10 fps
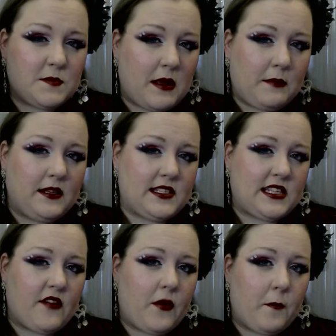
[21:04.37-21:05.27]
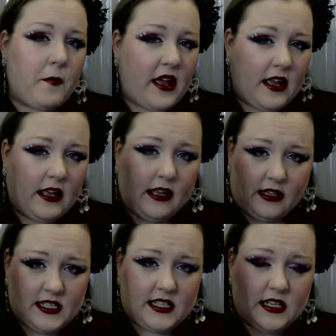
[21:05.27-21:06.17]
maybe 7
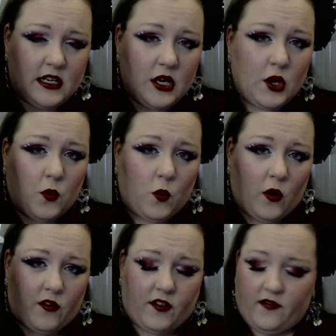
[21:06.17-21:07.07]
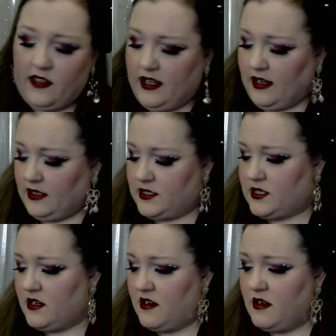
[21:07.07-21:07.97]
pegs worth of
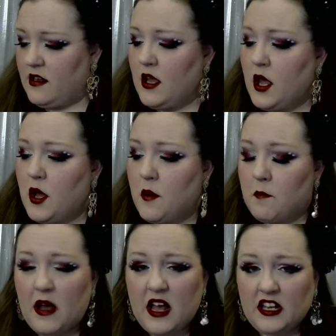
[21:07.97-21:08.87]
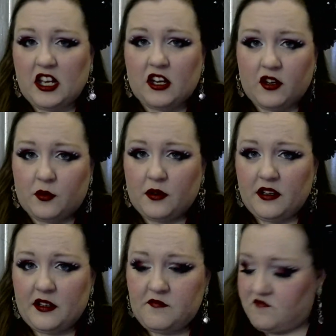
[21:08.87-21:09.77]
these. But you know what?